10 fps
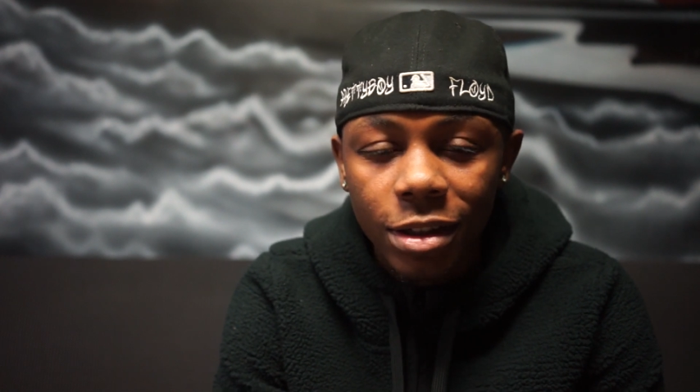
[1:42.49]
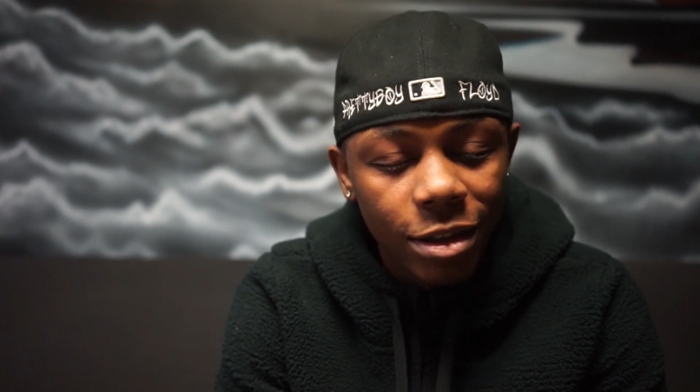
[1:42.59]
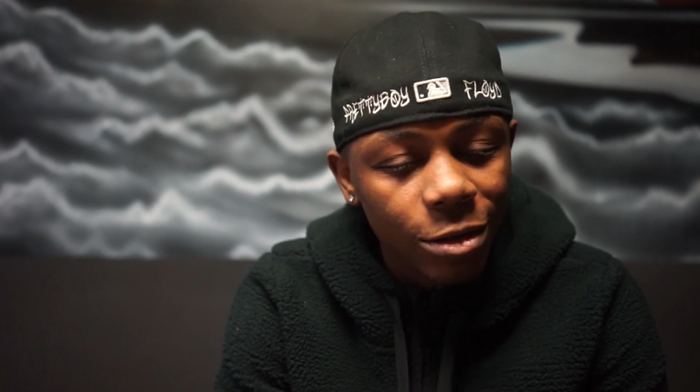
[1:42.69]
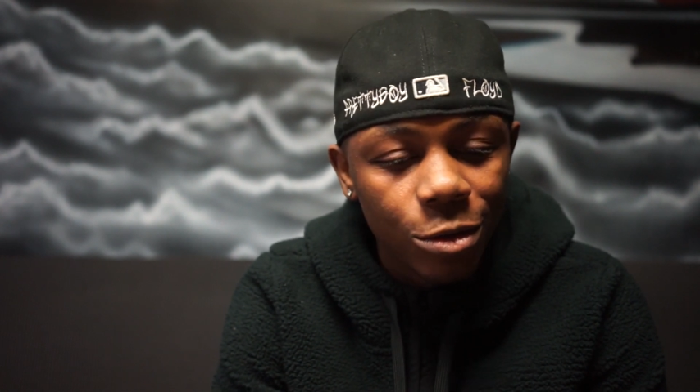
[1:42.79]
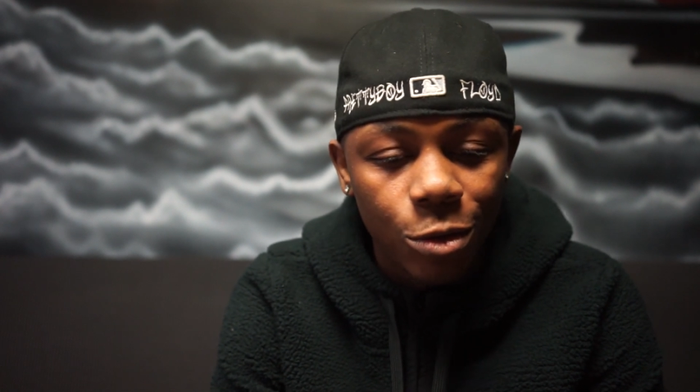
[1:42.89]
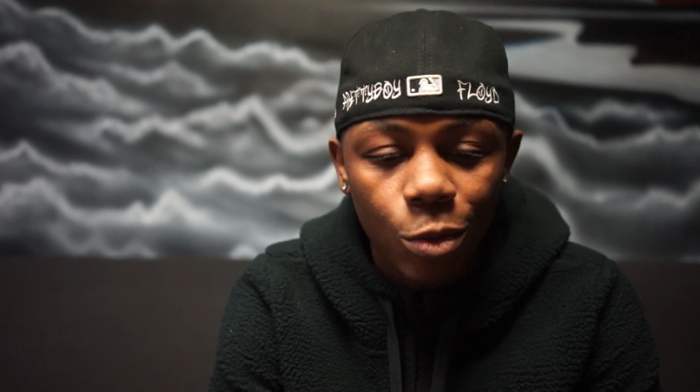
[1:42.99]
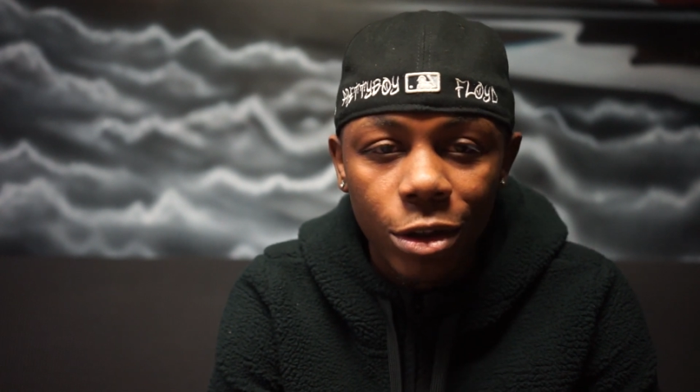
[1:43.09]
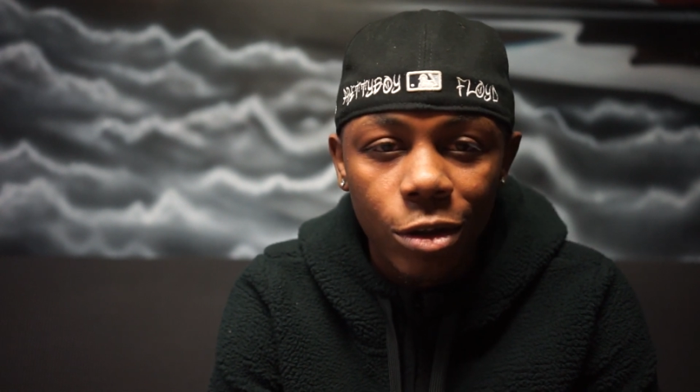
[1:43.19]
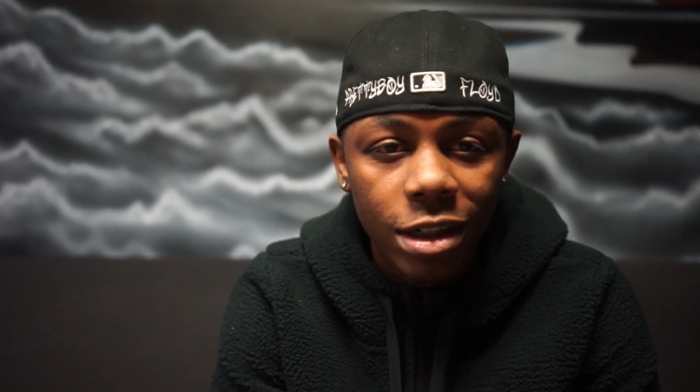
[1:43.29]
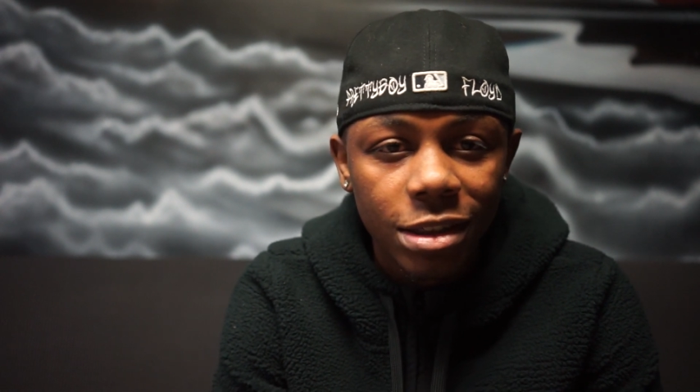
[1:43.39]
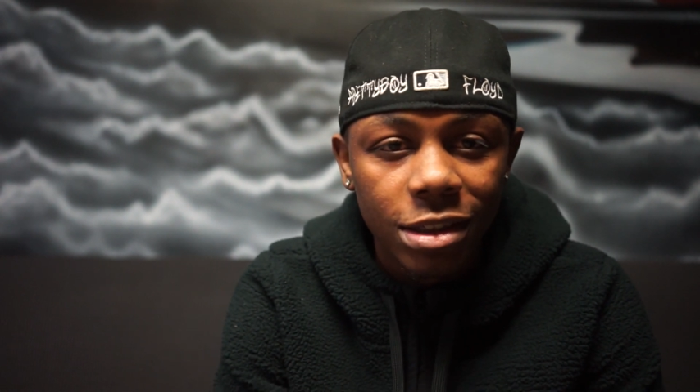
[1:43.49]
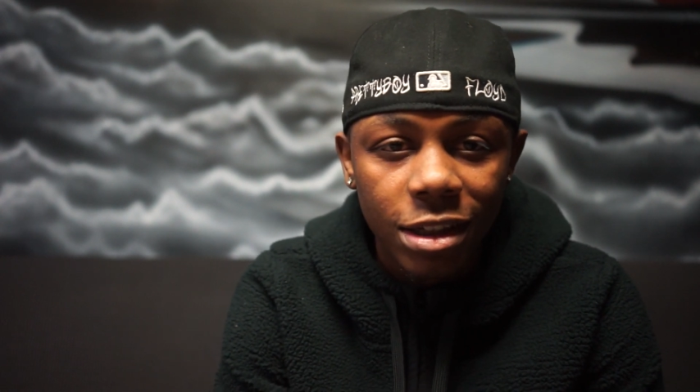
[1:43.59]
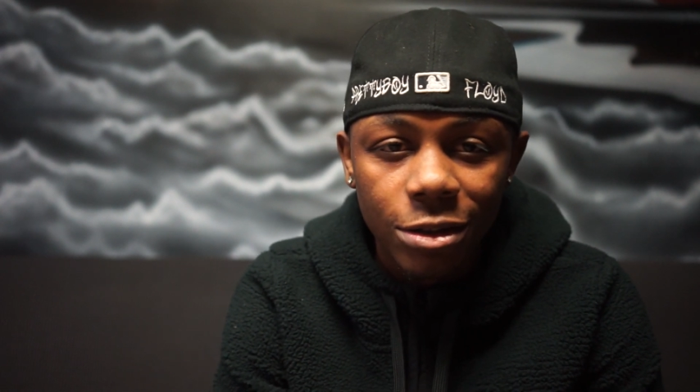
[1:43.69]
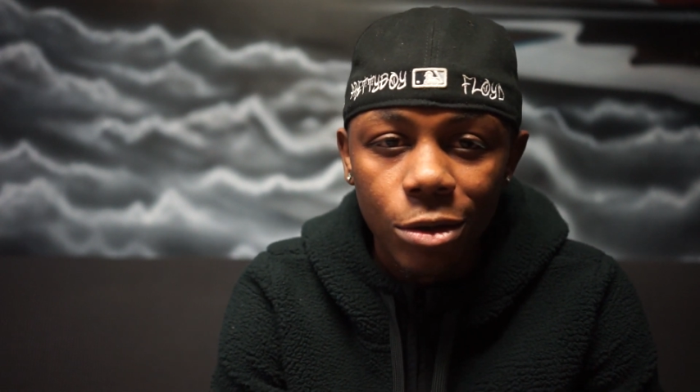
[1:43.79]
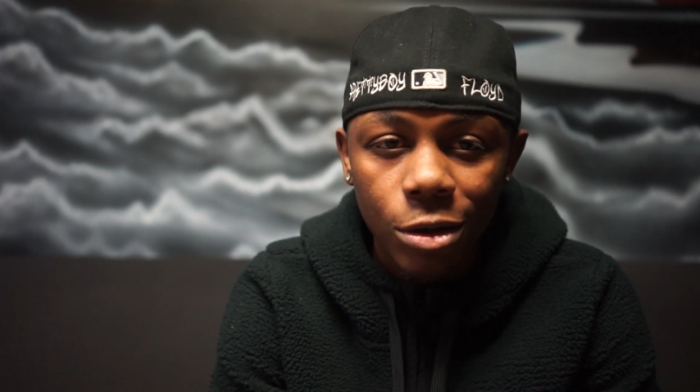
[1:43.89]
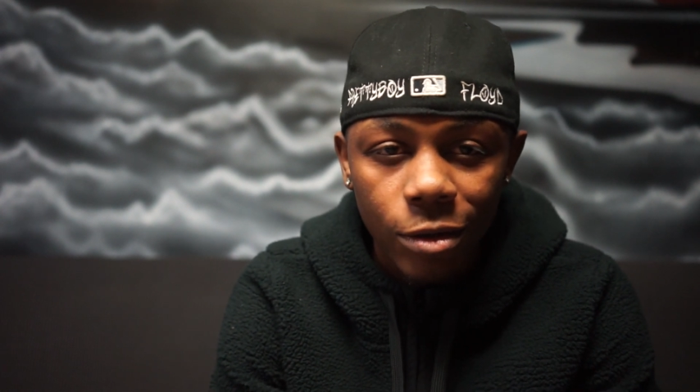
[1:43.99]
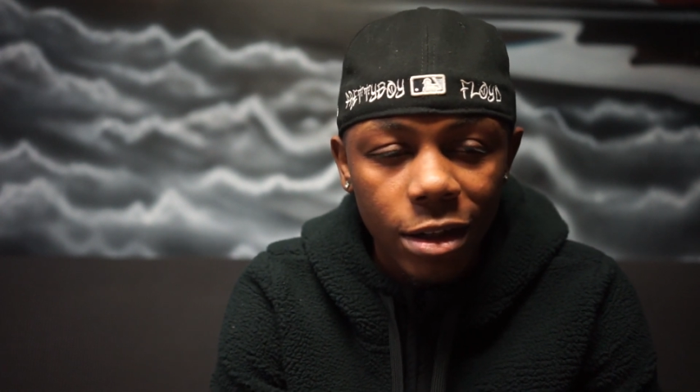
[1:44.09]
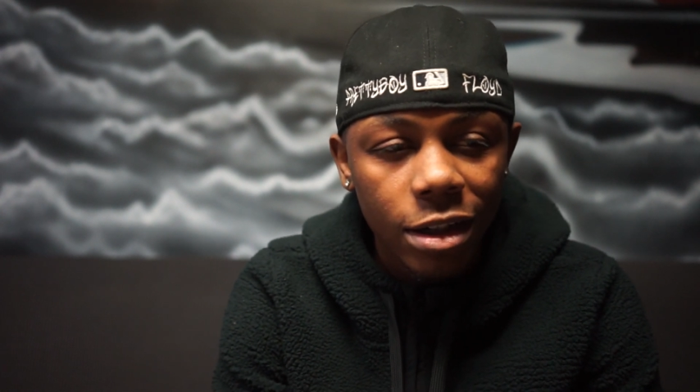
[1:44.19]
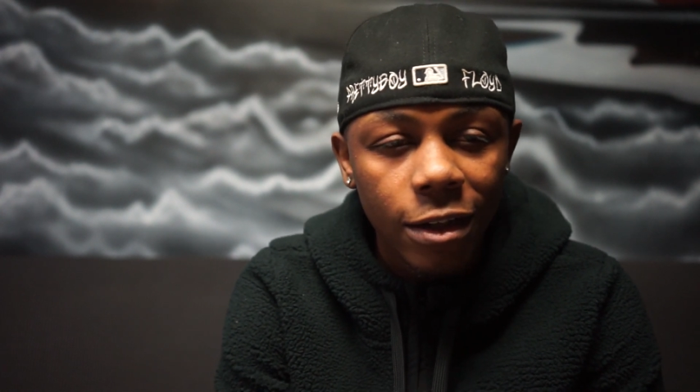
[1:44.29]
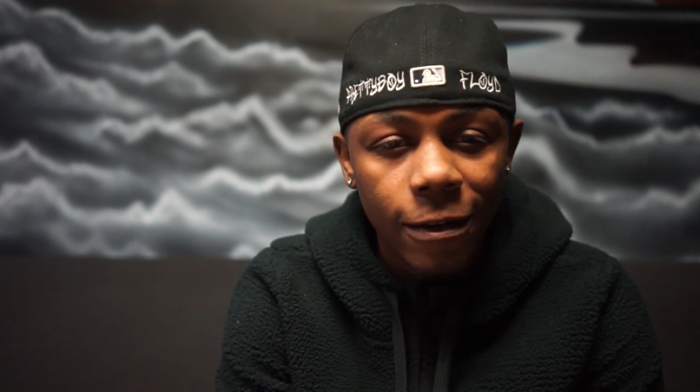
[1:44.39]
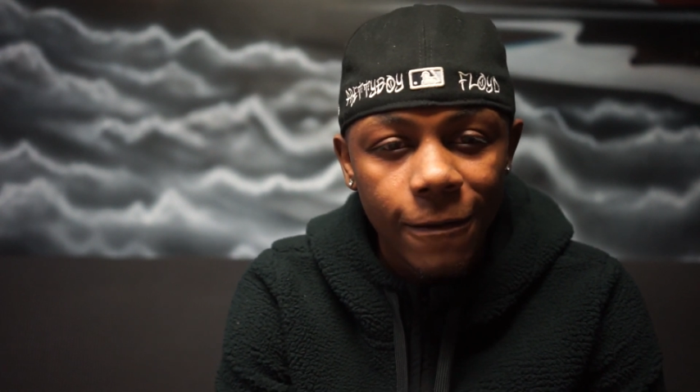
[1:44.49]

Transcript: and it's one of the craziest things going right now.